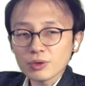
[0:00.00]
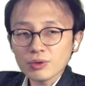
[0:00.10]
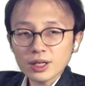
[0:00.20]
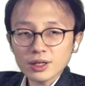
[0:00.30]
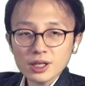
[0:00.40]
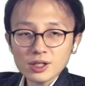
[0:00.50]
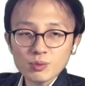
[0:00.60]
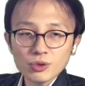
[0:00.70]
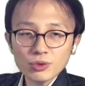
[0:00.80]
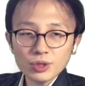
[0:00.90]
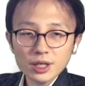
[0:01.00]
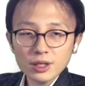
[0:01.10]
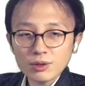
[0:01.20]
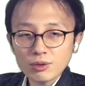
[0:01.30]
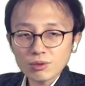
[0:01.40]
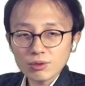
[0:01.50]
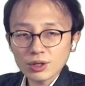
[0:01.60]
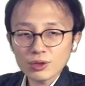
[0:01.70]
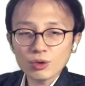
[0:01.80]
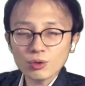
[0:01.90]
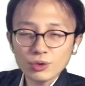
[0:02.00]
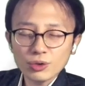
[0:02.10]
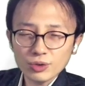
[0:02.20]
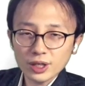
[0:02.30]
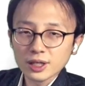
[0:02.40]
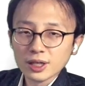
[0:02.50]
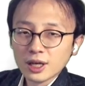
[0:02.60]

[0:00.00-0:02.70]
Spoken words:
weight edge pruning or neural pruning.